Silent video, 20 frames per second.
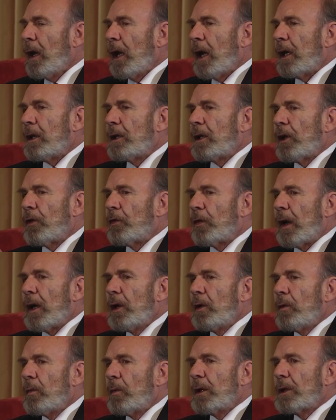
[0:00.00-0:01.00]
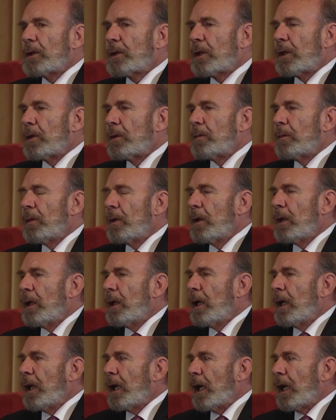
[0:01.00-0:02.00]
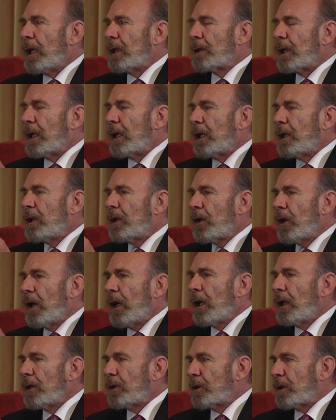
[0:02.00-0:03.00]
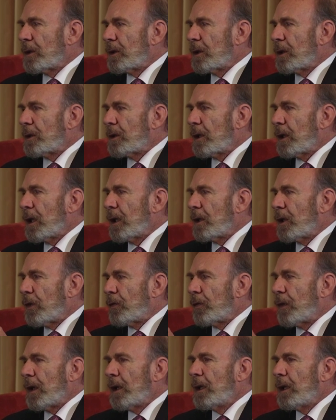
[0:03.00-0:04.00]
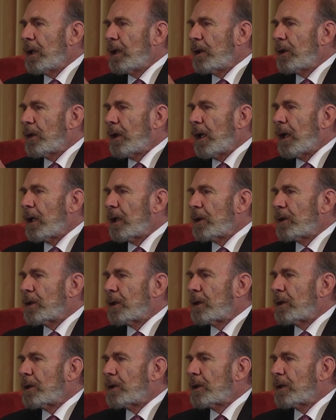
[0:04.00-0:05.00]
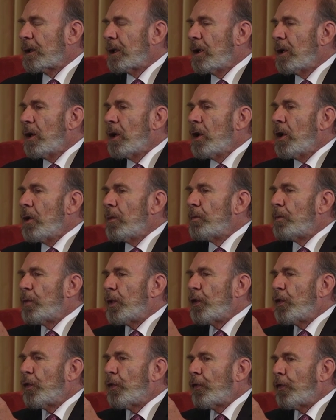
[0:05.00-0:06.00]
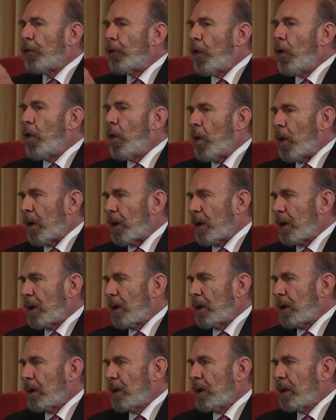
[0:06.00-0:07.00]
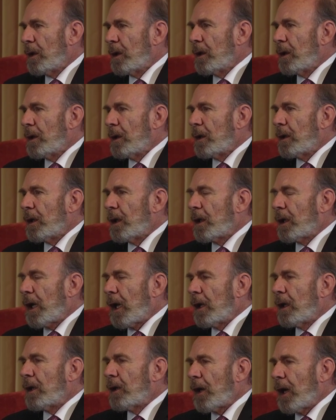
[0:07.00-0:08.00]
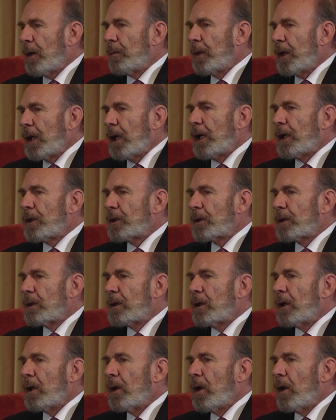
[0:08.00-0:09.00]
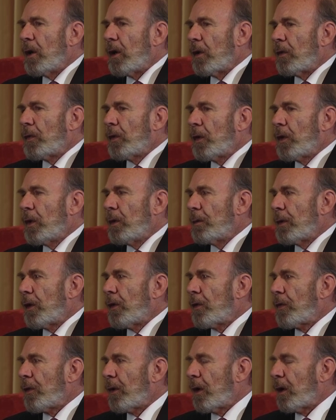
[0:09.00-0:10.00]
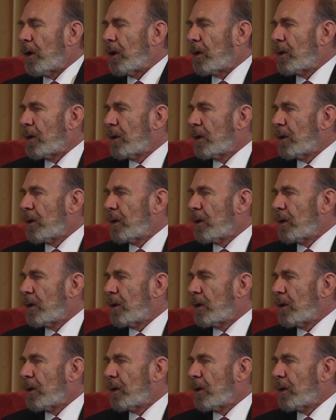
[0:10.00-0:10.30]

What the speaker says: And divine wisdom is an intelligence, a divine intelligence before the contamination of human thought.